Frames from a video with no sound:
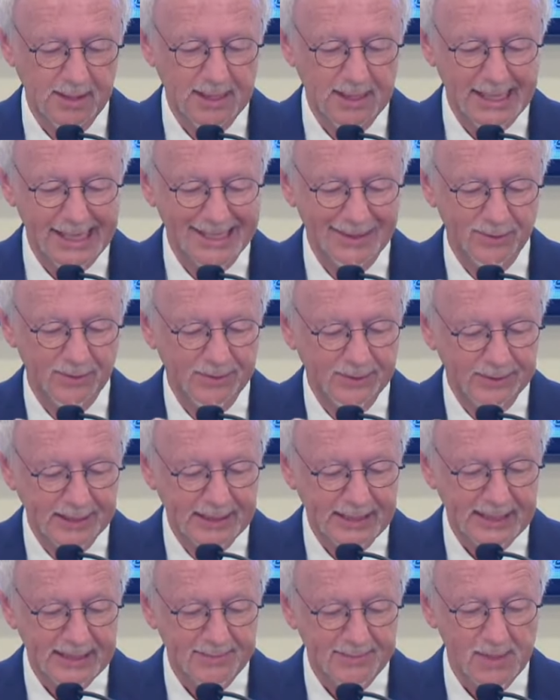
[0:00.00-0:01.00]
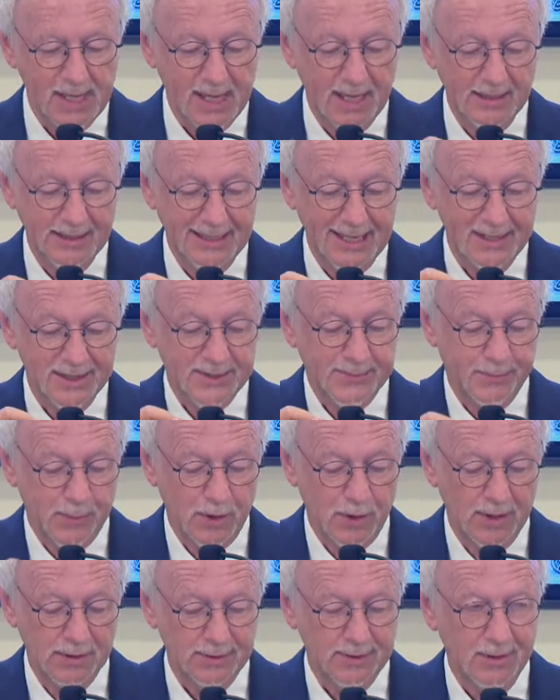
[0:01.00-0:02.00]
in the name and as
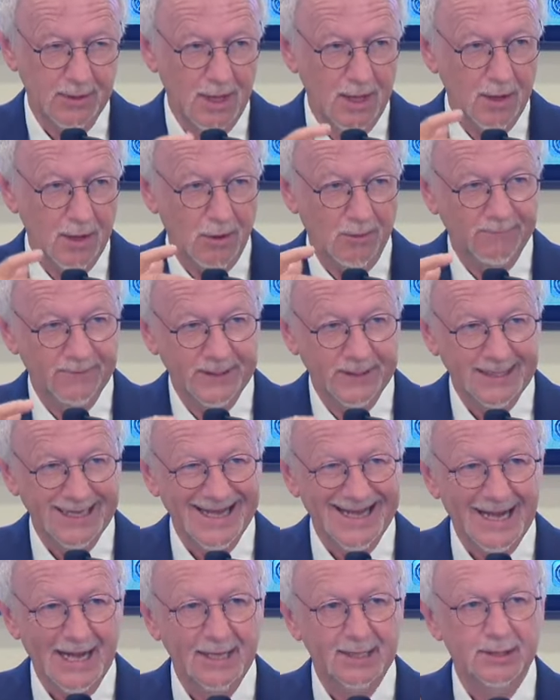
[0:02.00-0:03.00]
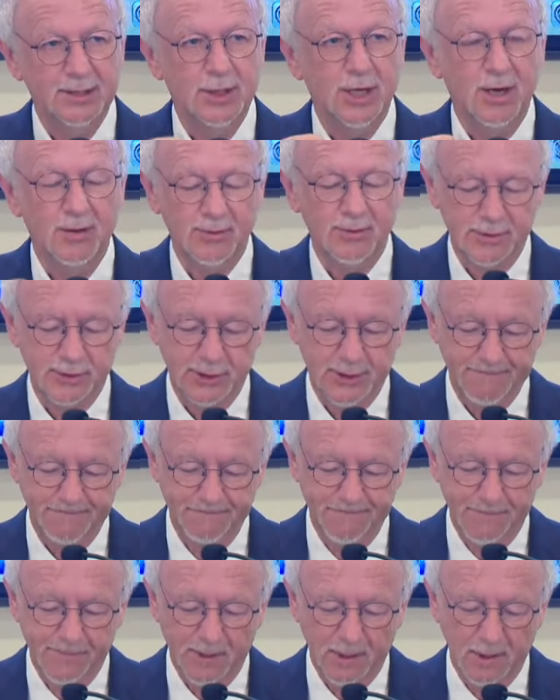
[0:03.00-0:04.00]
part of an ideology
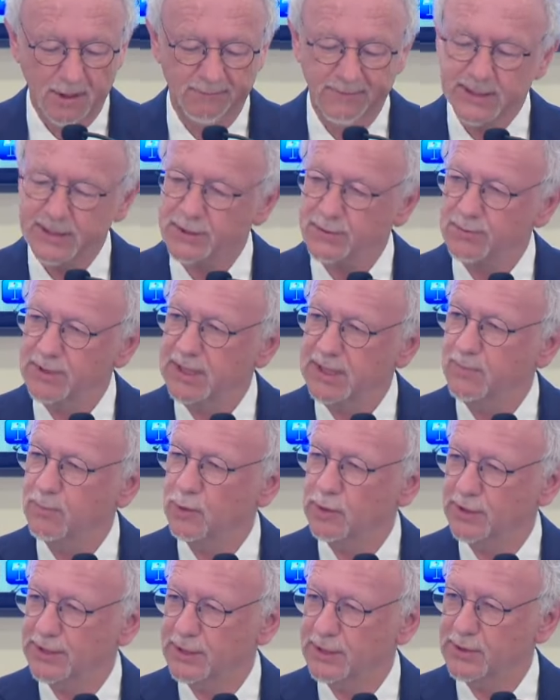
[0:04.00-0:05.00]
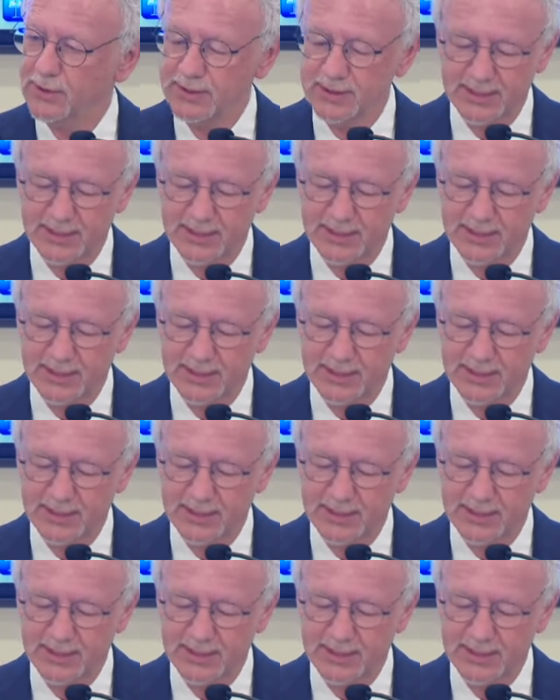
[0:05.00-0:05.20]
of extreme religious